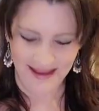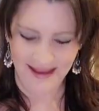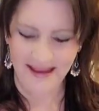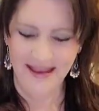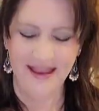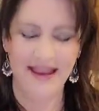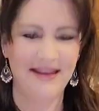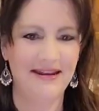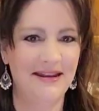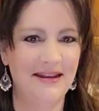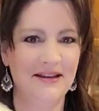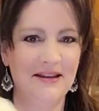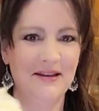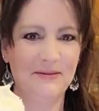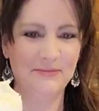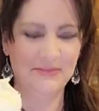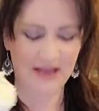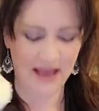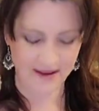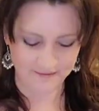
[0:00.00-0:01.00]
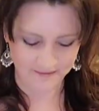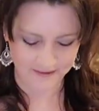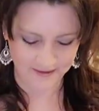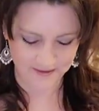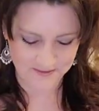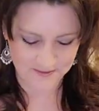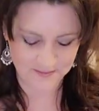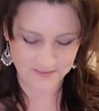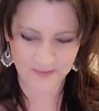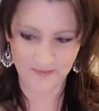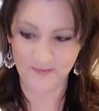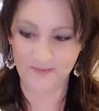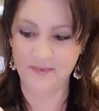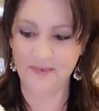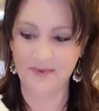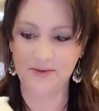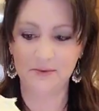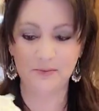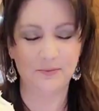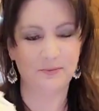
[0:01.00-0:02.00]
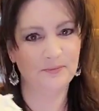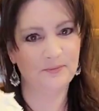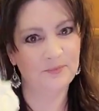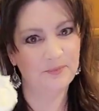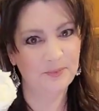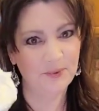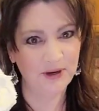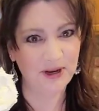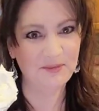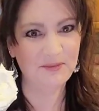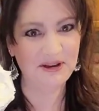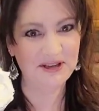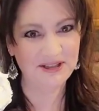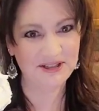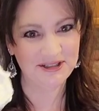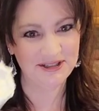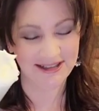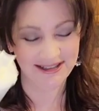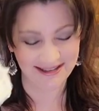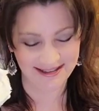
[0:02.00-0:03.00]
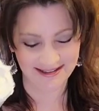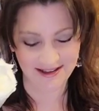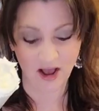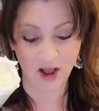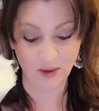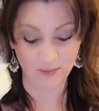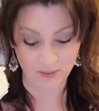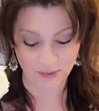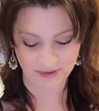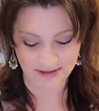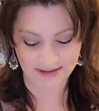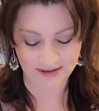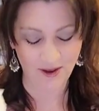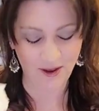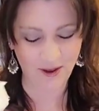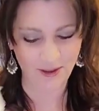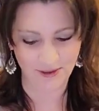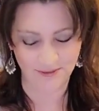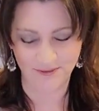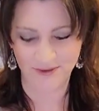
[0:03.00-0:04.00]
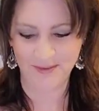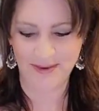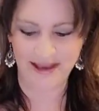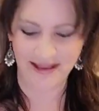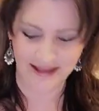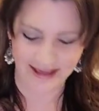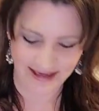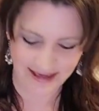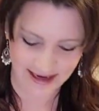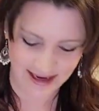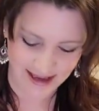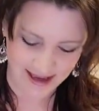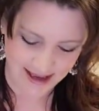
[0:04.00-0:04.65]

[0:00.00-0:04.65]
And it comes off pretty much almost all of the way clean.